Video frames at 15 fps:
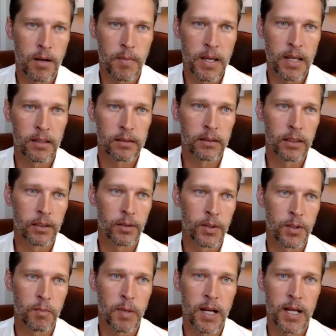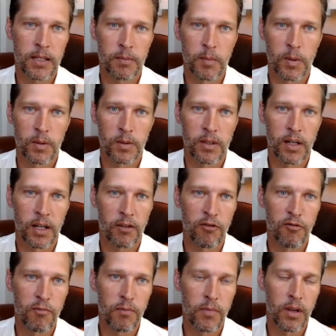as little as possible to kind
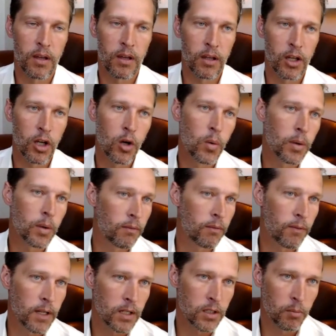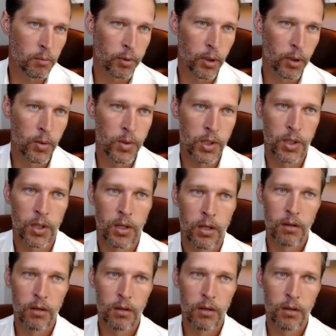of go with a phased approach,